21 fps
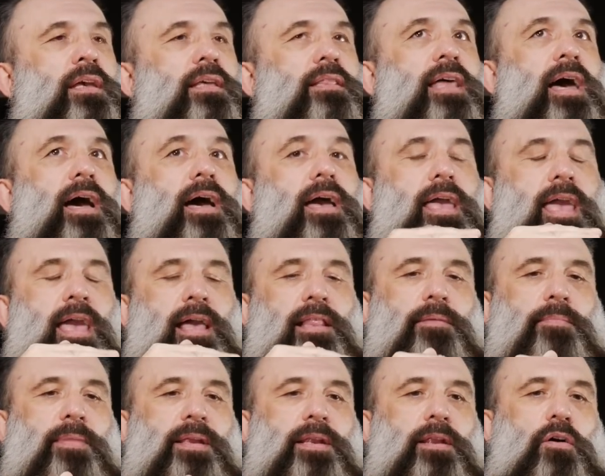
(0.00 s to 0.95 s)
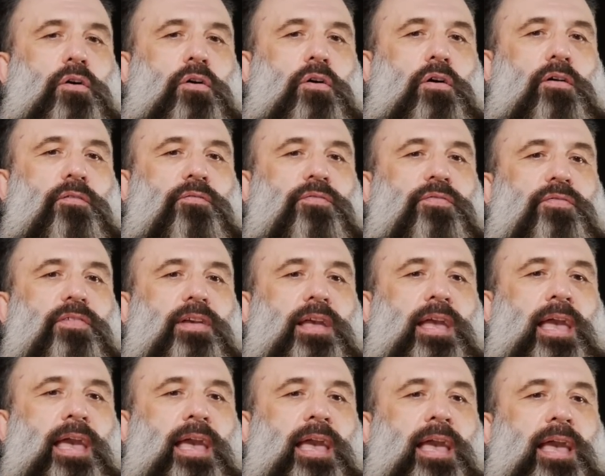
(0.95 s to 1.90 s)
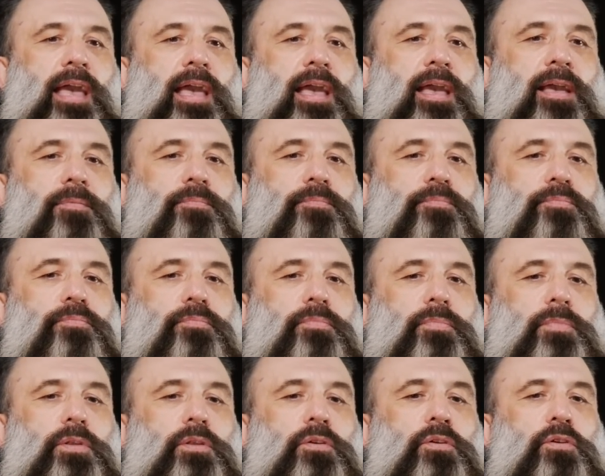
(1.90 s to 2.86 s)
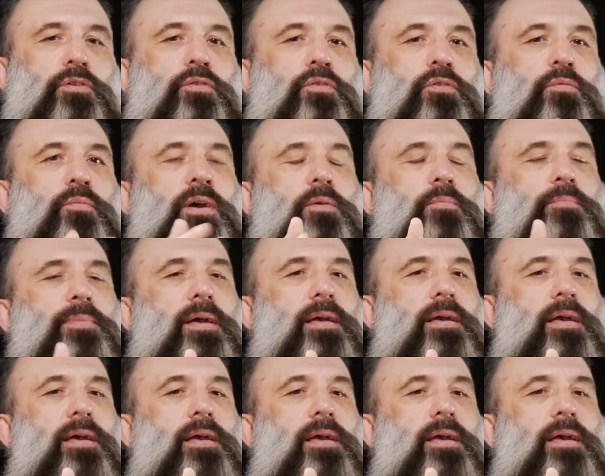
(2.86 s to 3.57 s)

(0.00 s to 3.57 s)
that element of you're doing well.